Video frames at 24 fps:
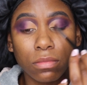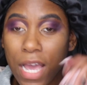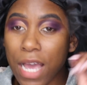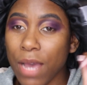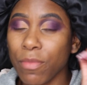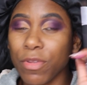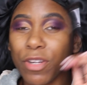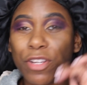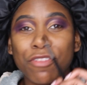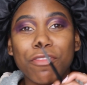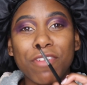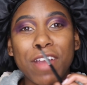I'm
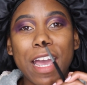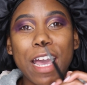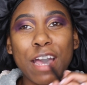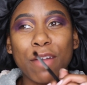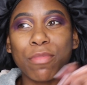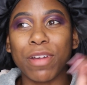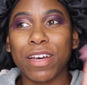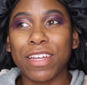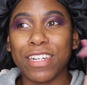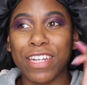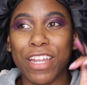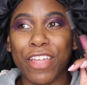gonna
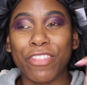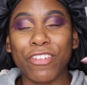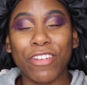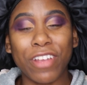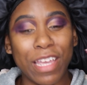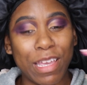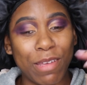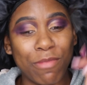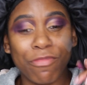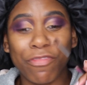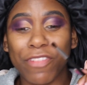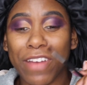grab another
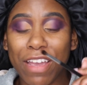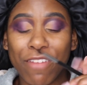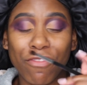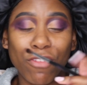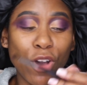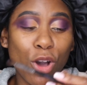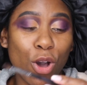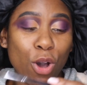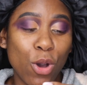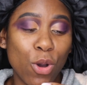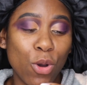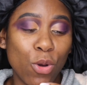
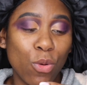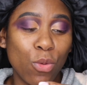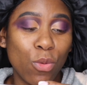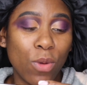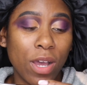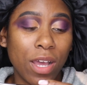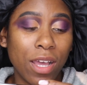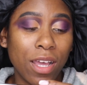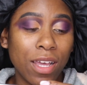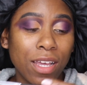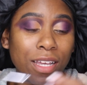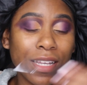
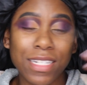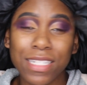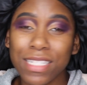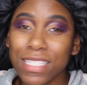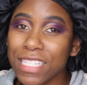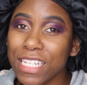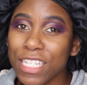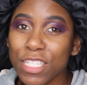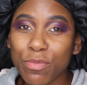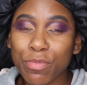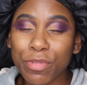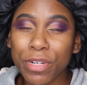
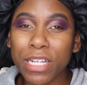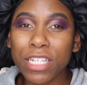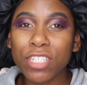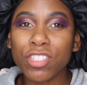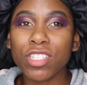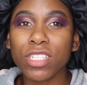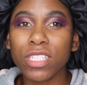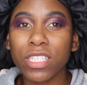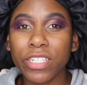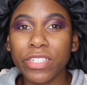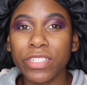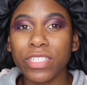M506
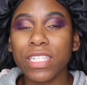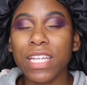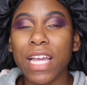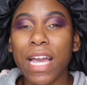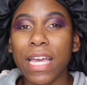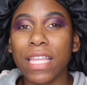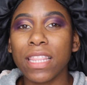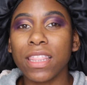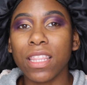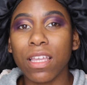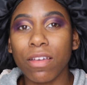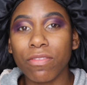brush. Clearly,
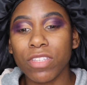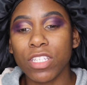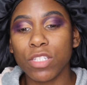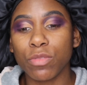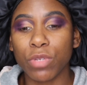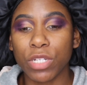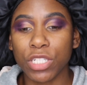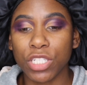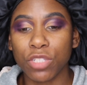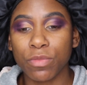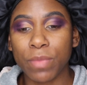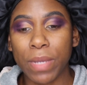I love these
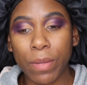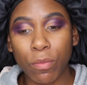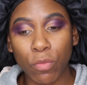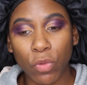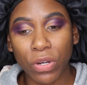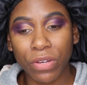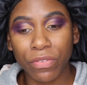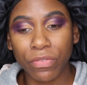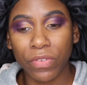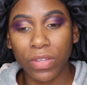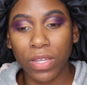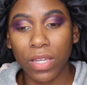brushes by
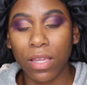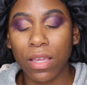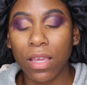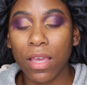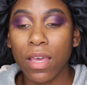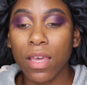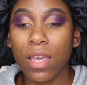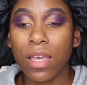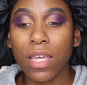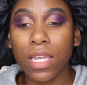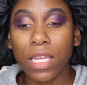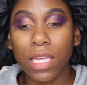Morphe.
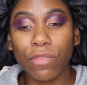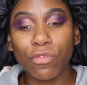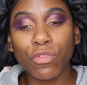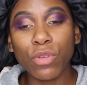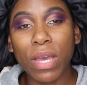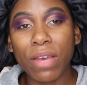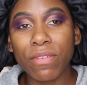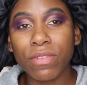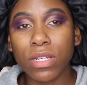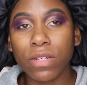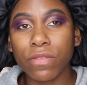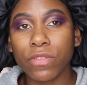If you
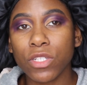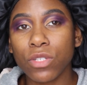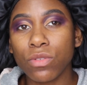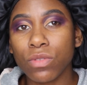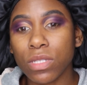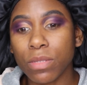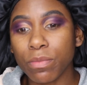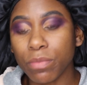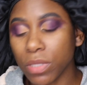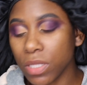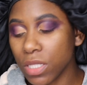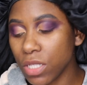have never
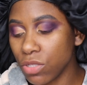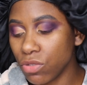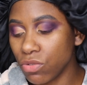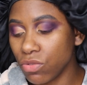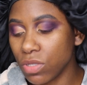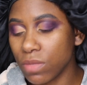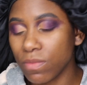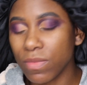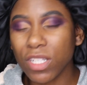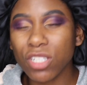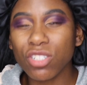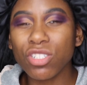used them, please use
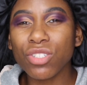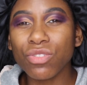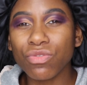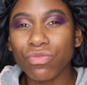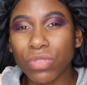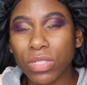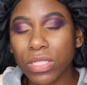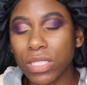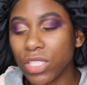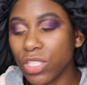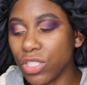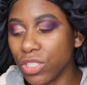them. They're just
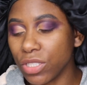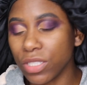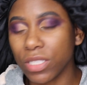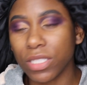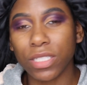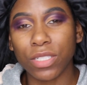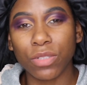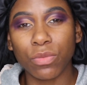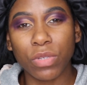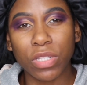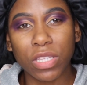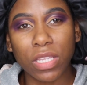really
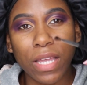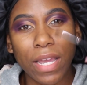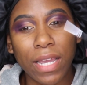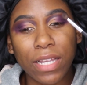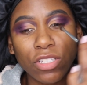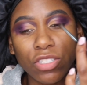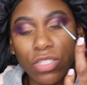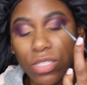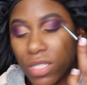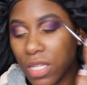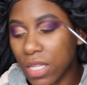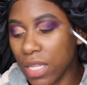good with like
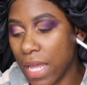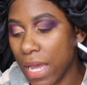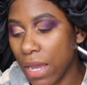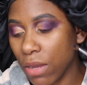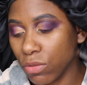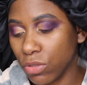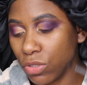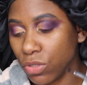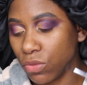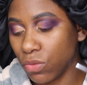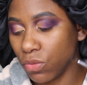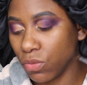just
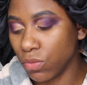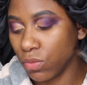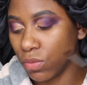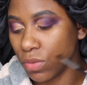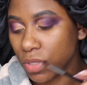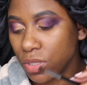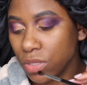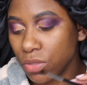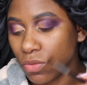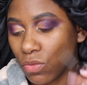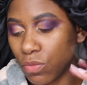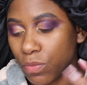allowing you
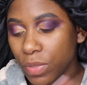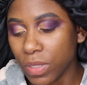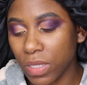to